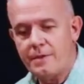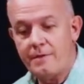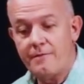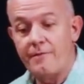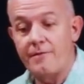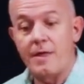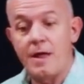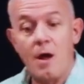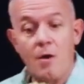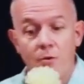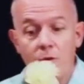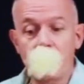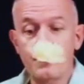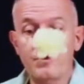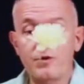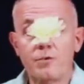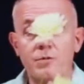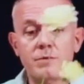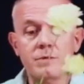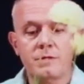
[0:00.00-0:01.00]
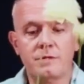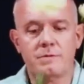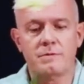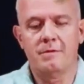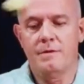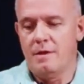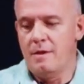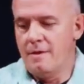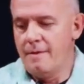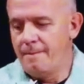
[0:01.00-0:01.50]
flower to use.
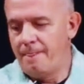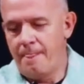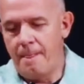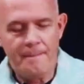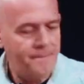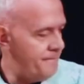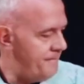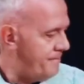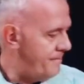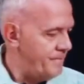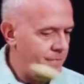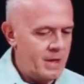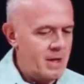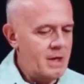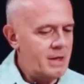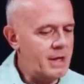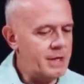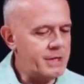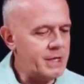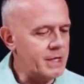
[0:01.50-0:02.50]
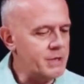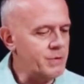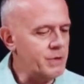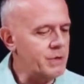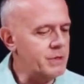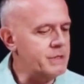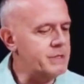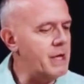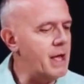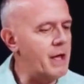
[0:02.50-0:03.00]
A lot of times we
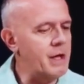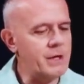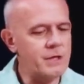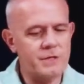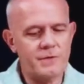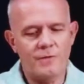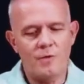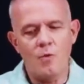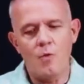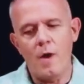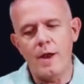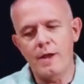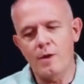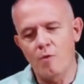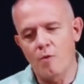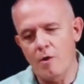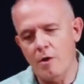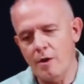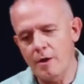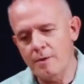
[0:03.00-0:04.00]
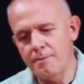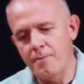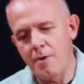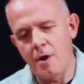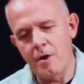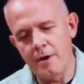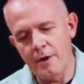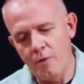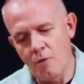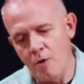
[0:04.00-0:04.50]
use dahlias for wedding work and
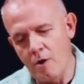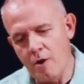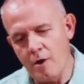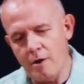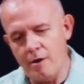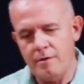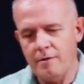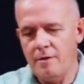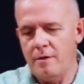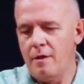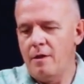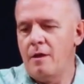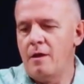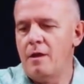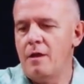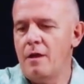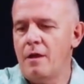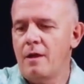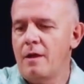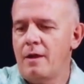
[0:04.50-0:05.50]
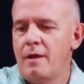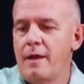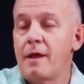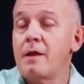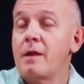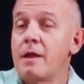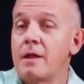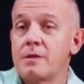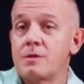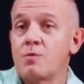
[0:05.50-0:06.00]
party work,
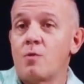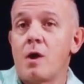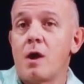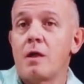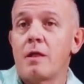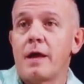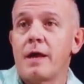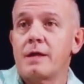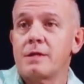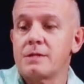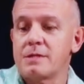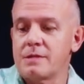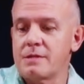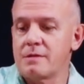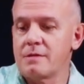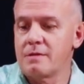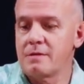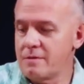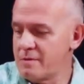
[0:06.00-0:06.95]
and as well as